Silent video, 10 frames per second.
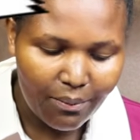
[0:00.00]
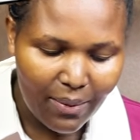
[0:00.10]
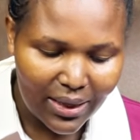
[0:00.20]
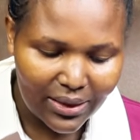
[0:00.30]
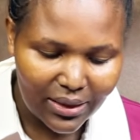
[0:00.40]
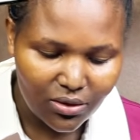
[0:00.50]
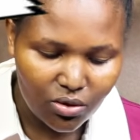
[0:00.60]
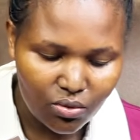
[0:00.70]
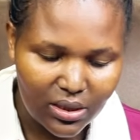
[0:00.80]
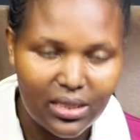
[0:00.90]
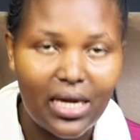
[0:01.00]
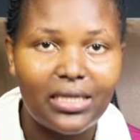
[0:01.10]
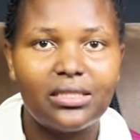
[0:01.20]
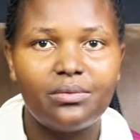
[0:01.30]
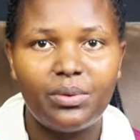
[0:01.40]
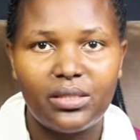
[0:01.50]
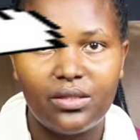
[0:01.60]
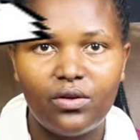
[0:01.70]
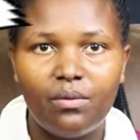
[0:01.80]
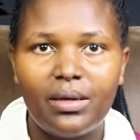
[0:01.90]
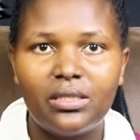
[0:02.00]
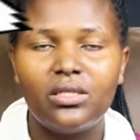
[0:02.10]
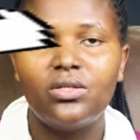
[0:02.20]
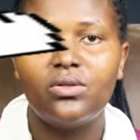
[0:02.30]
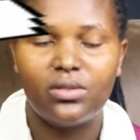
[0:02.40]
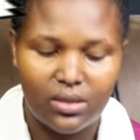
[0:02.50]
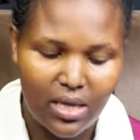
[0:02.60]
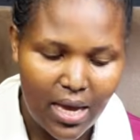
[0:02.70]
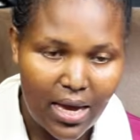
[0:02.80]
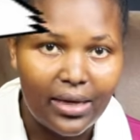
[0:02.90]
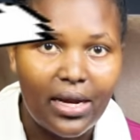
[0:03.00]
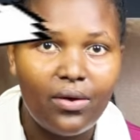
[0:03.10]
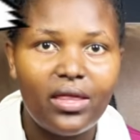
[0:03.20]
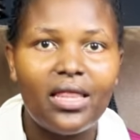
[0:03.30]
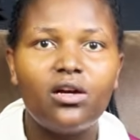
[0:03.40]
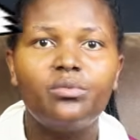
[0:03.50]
magnet to attract specific materials. Now the other